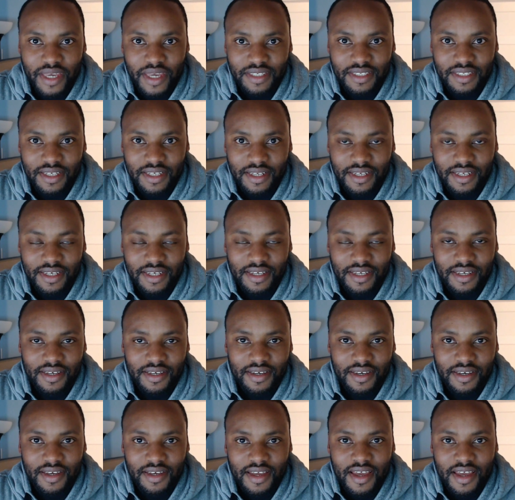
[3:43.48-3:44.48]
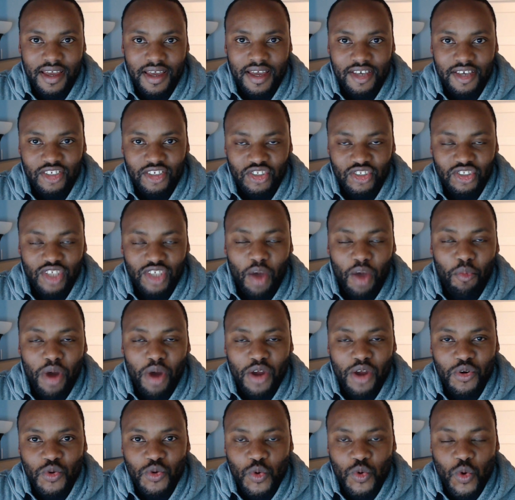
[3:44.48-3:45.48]
is basically
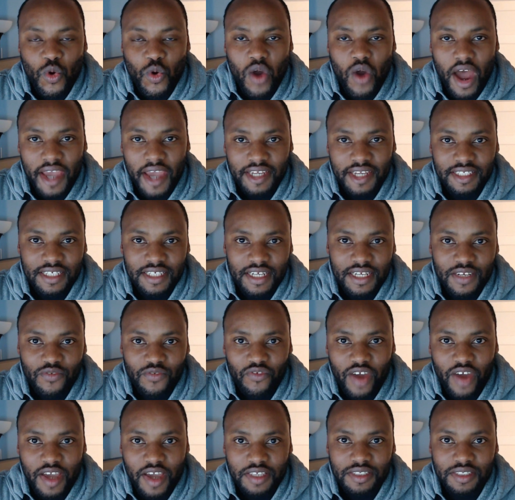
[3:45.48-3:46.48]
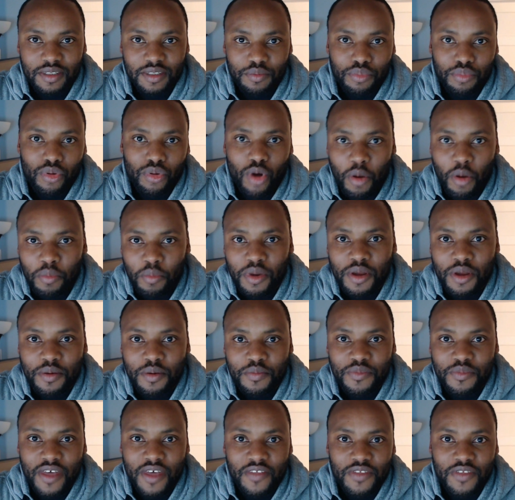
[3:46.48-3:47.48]
someone who identifies a
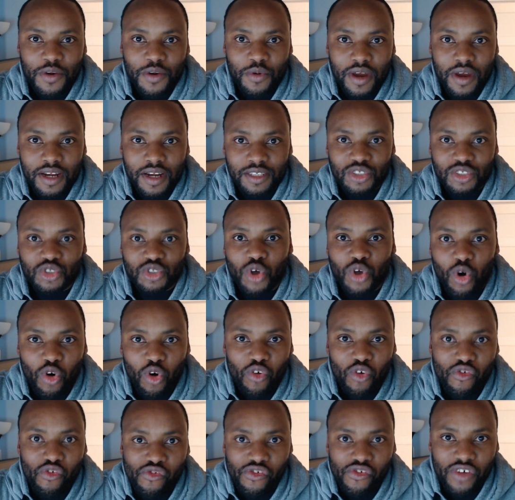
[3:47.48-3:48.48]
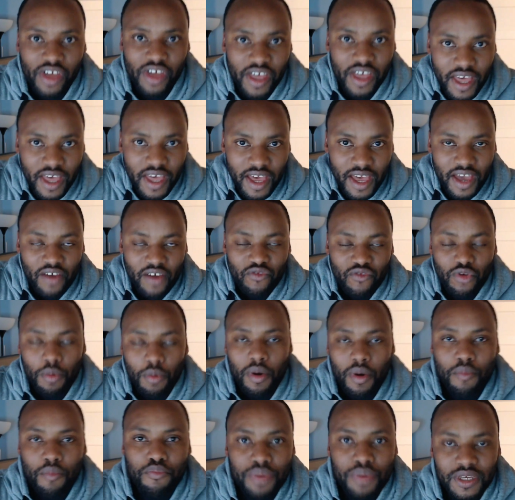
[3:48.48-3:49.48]
problem that they want to solve
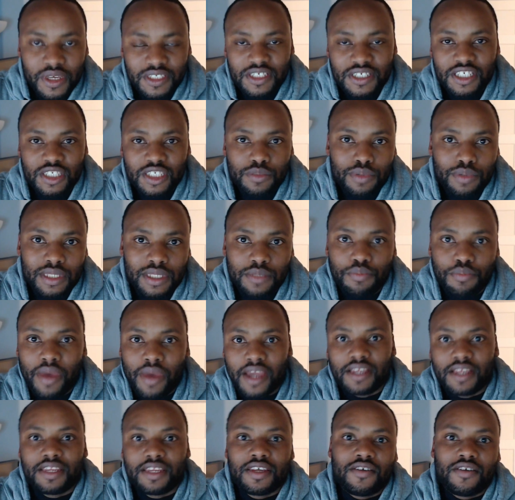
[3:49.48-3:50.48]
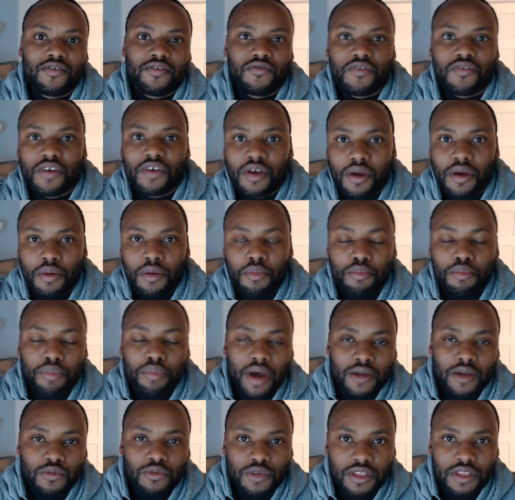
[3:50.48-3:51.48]
from a business perspective,
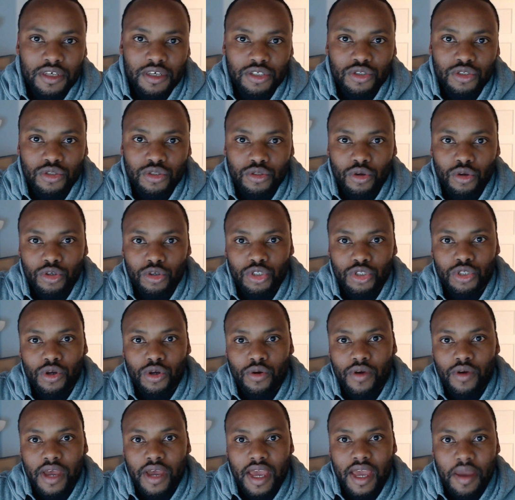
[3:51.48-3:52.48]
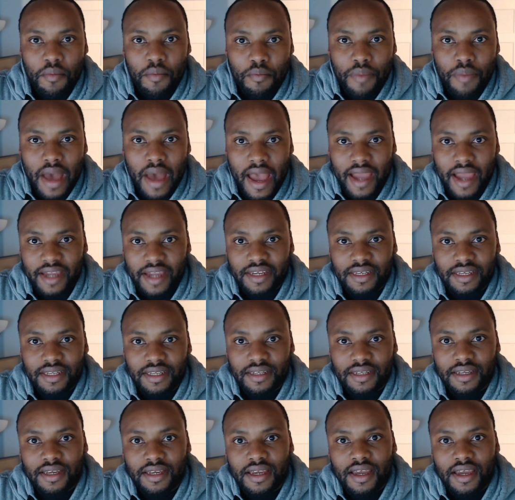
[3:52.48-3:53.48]
but with a social
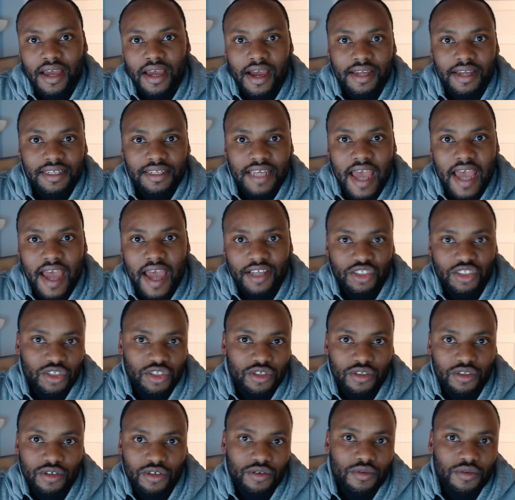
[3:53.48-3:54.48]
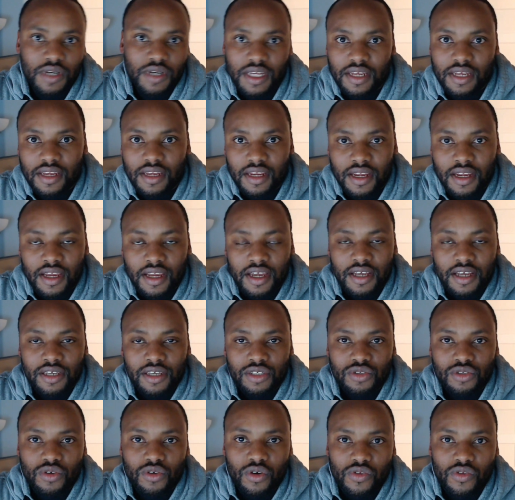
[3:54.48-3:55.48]
impact attached to it.
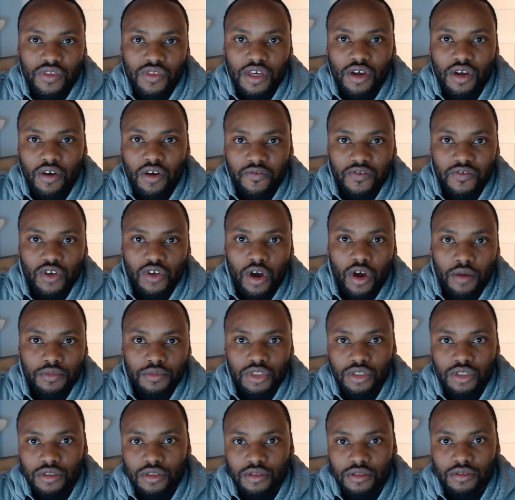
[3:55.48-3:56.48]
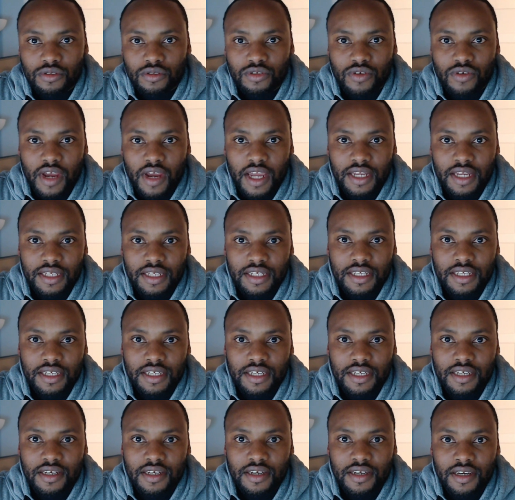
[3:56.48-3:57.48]
So think of Tom's shoes,
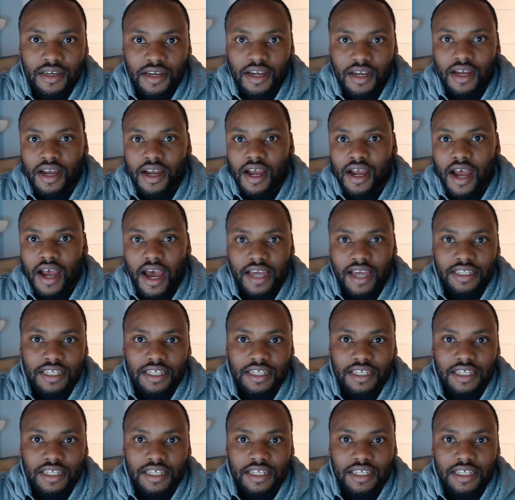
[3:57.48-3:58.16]
right? He